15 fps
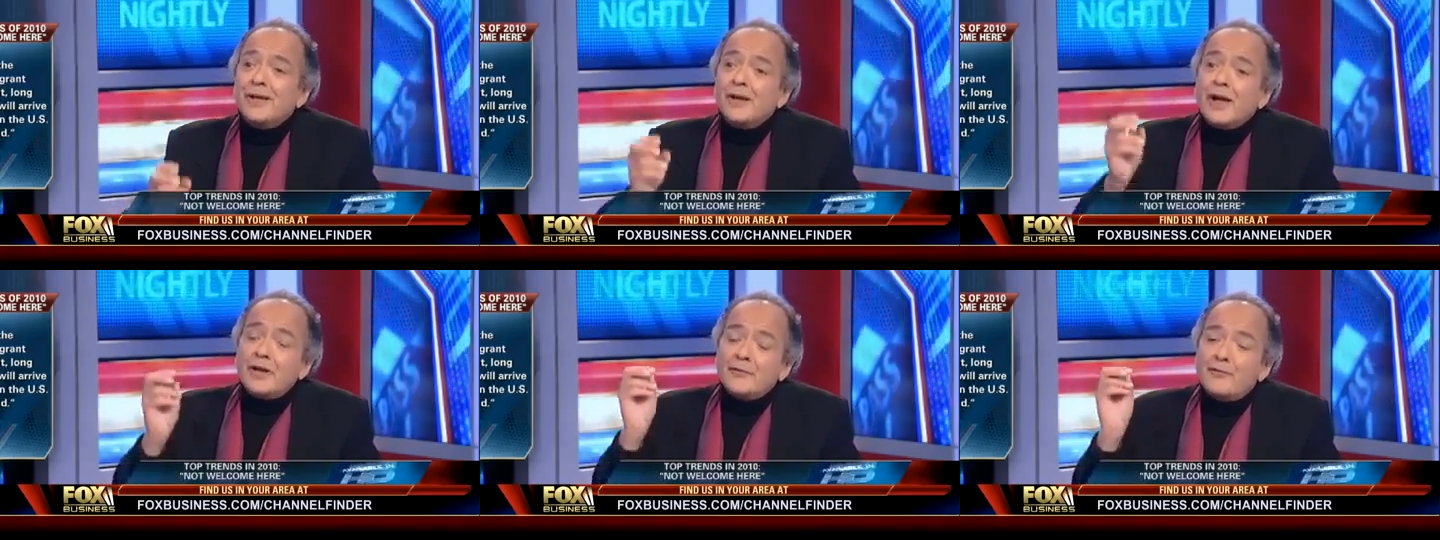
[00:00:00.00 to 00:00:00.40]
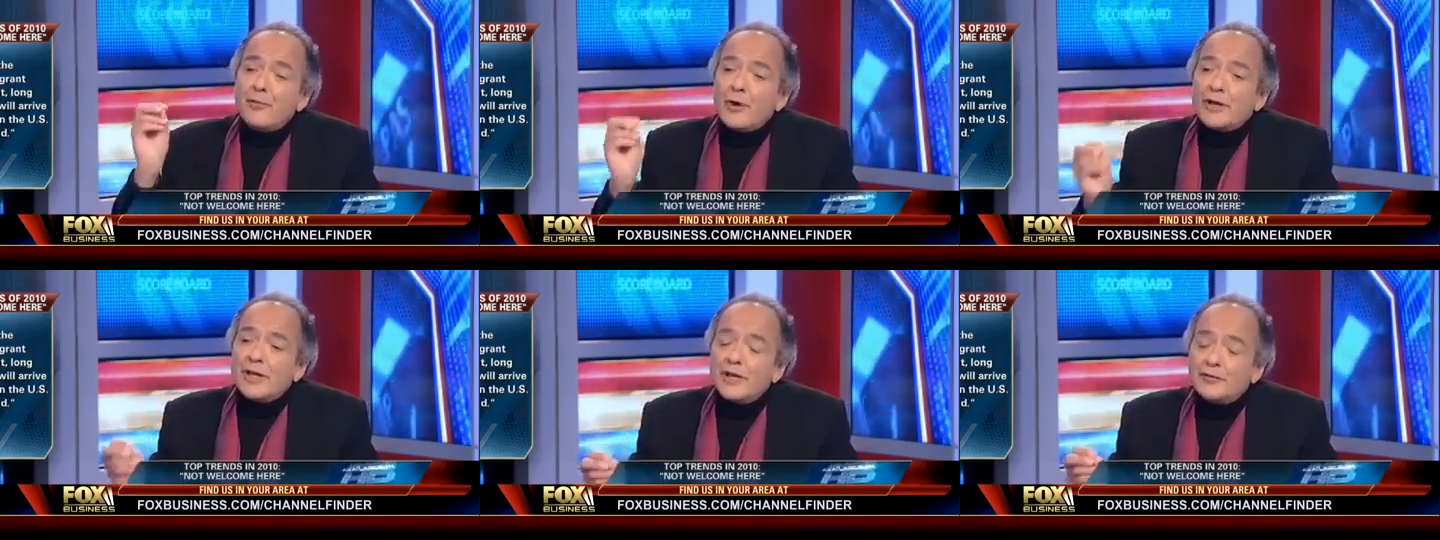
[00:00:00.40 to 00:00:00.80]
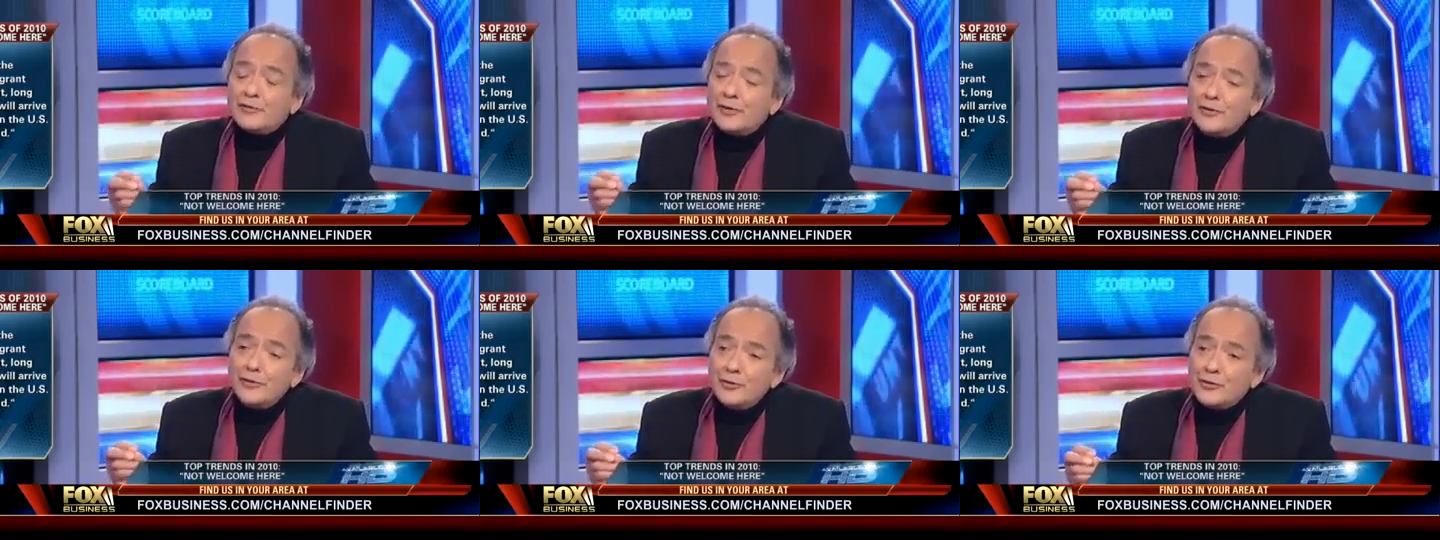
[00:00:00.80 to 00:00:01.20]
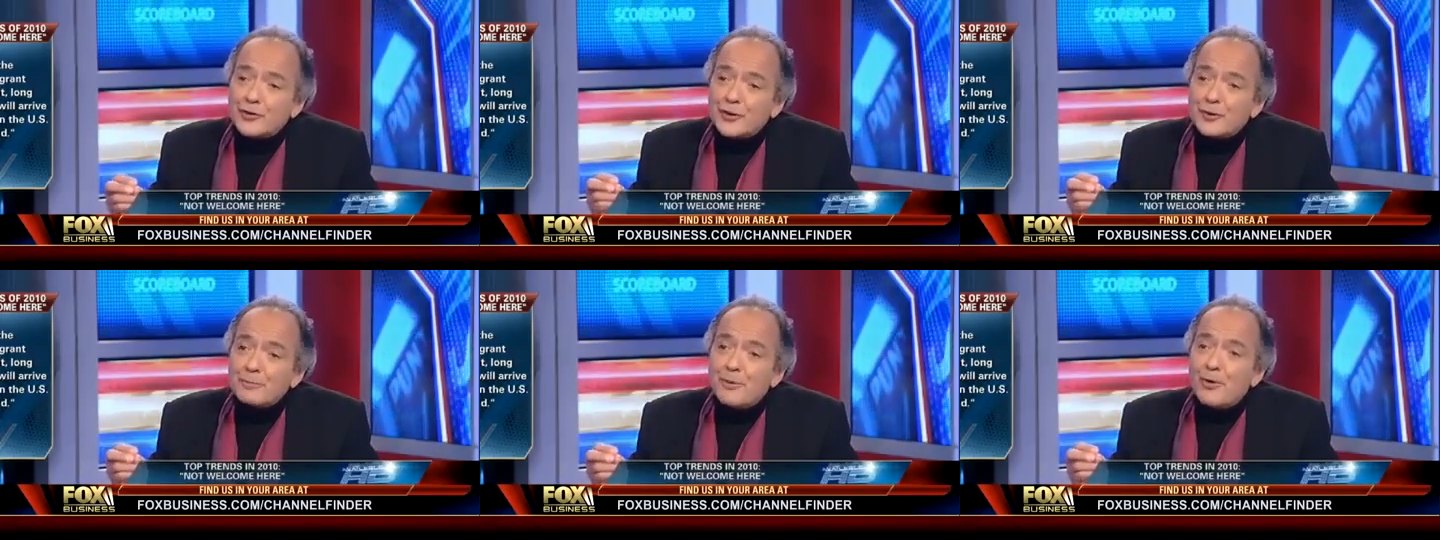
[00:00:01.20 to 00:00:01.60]
I had forecast a new
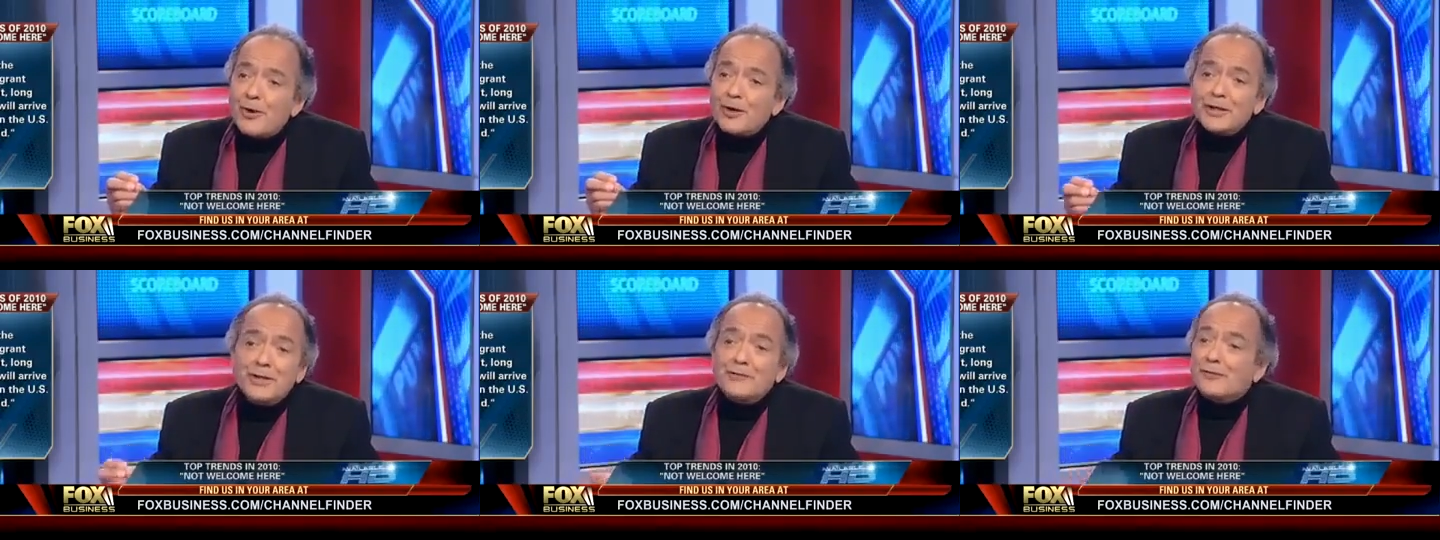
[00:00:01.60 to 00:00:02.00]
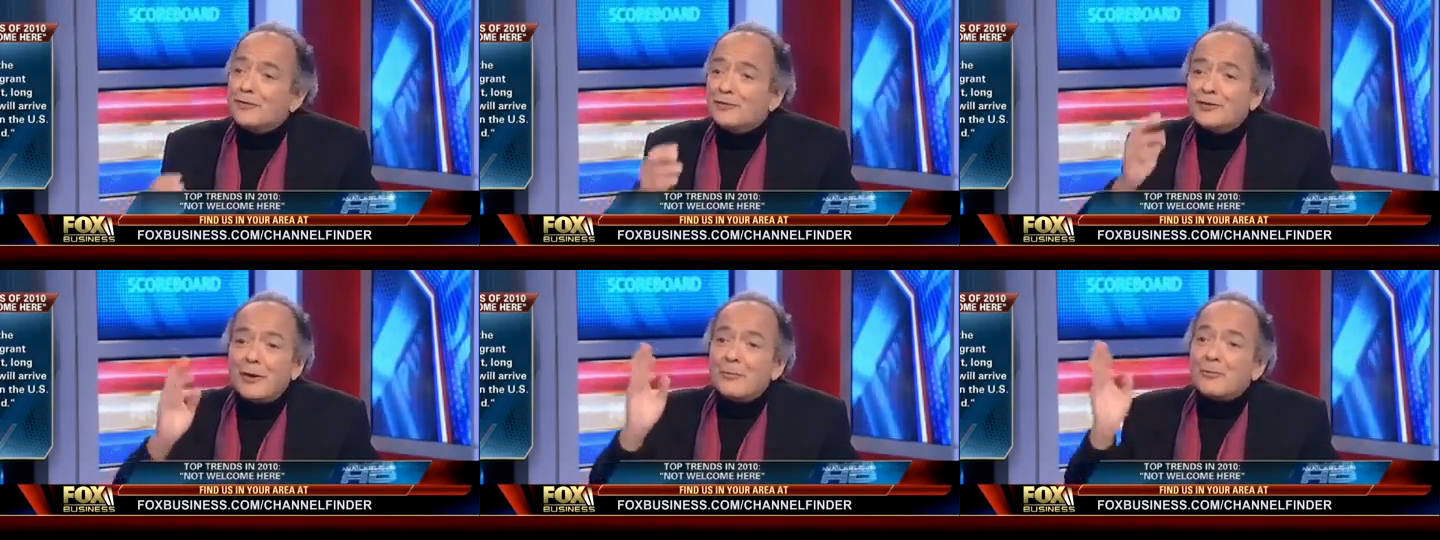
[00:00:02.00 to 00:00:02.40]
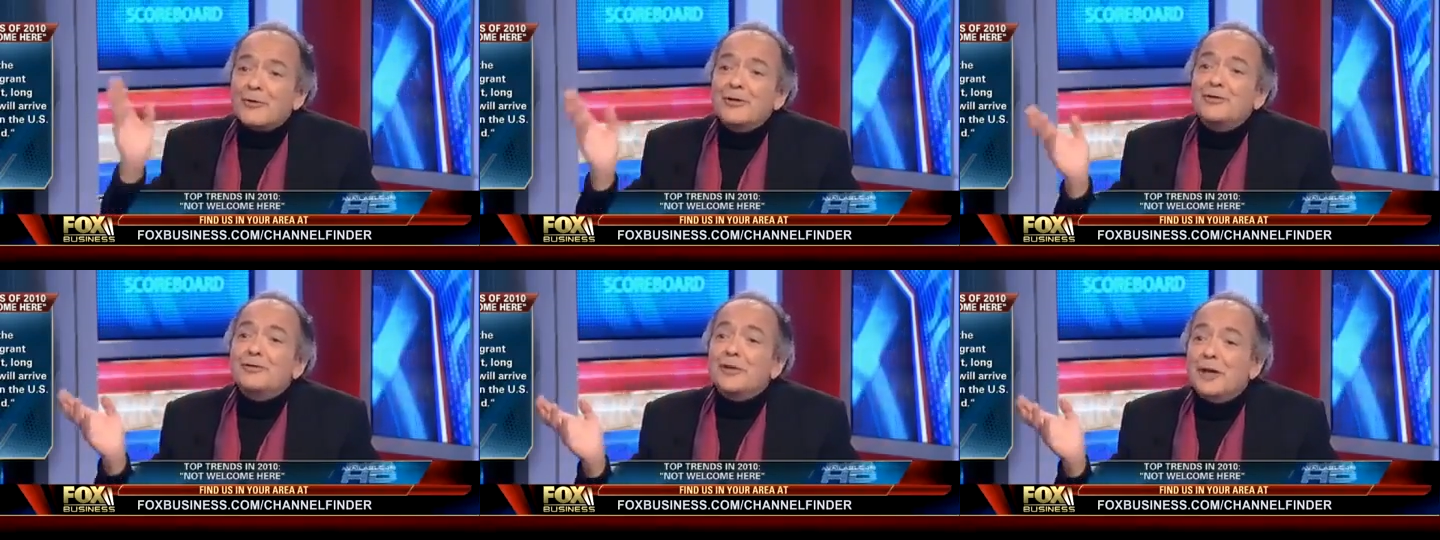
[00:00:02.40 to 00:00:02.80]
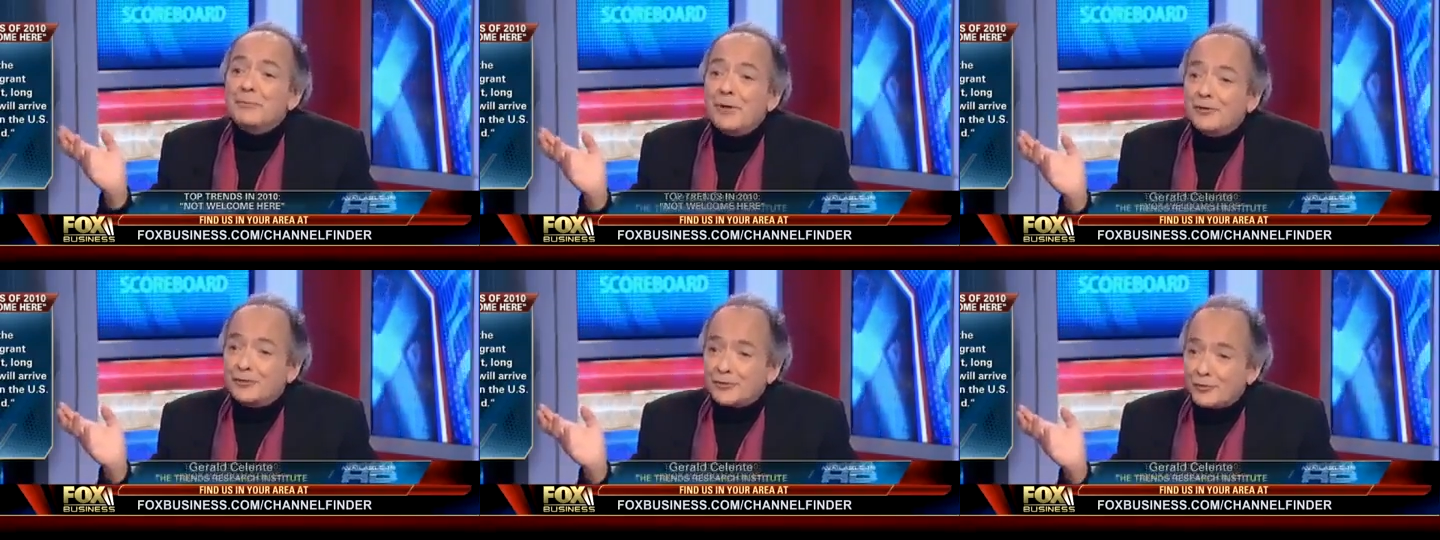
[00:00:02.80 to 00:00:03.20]
third party, and for some reason I
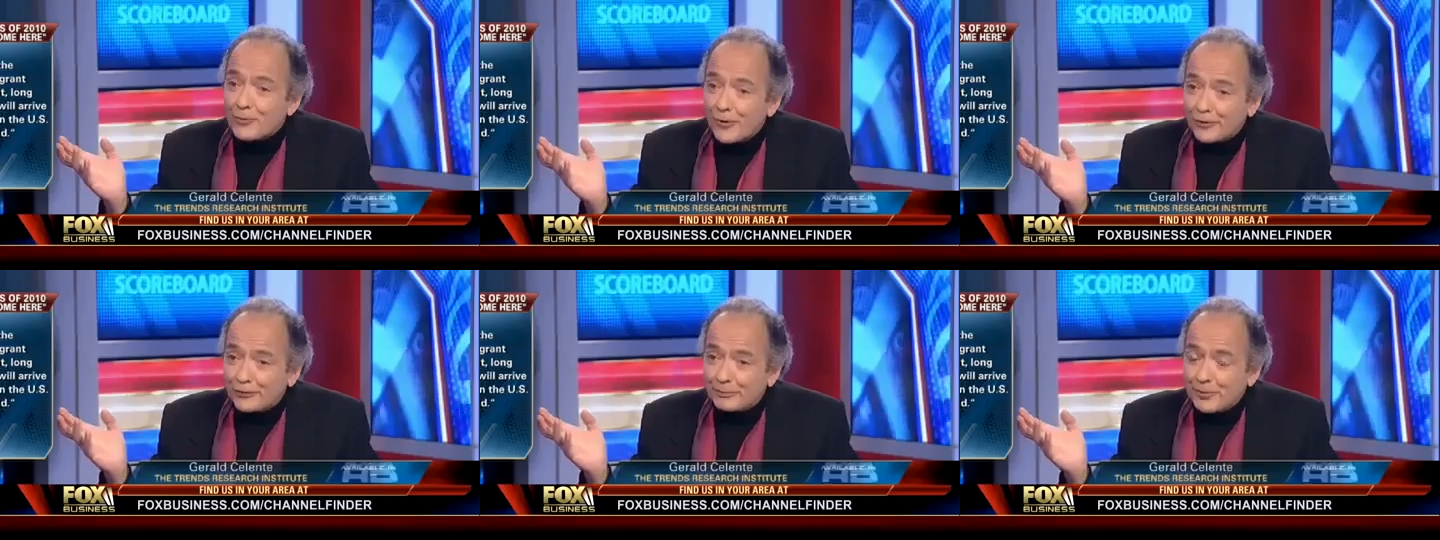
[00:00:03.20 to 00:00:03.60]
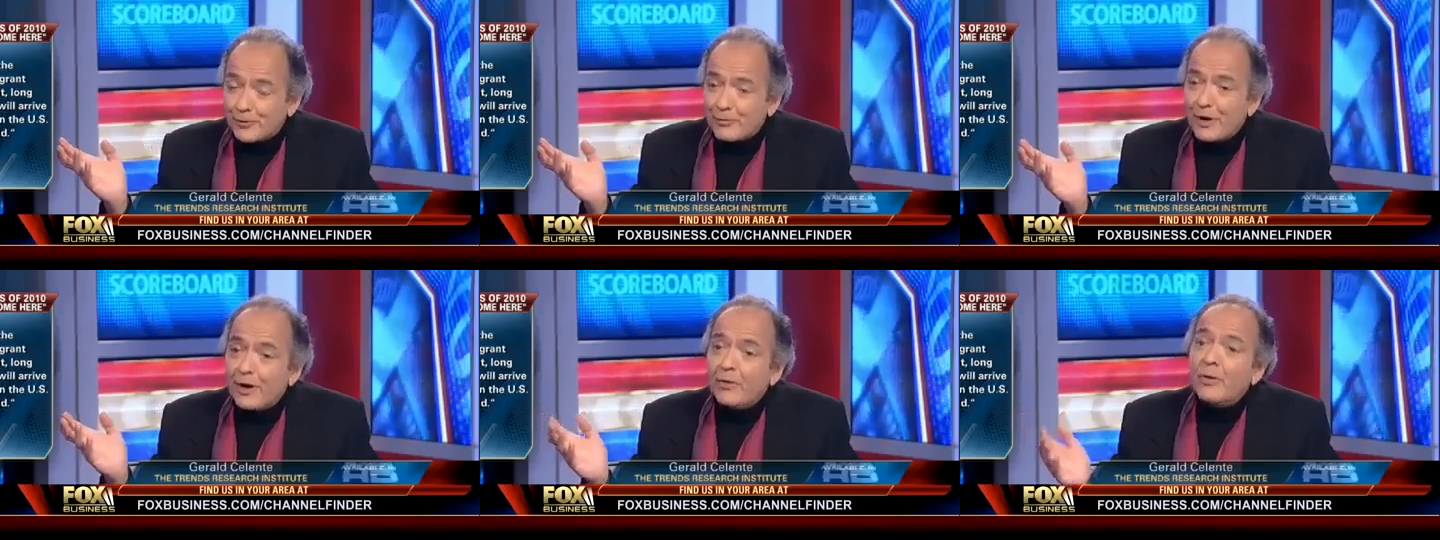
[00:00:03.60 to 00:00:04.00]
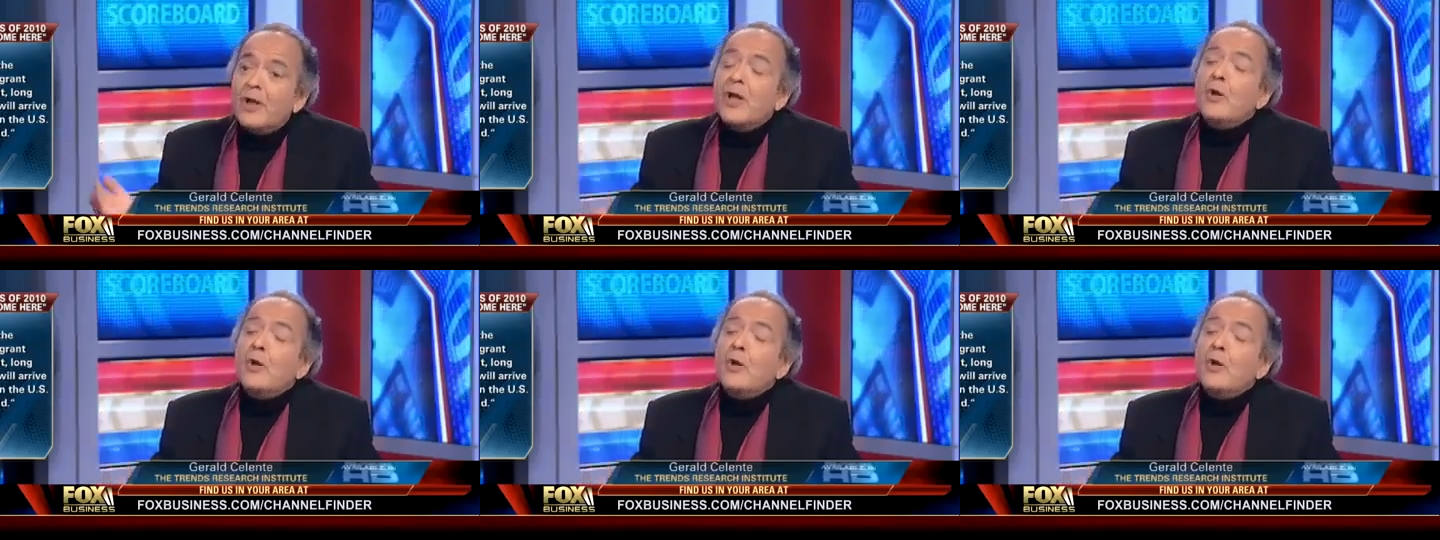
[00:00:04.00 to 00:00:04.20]
mentioned Ross Perot.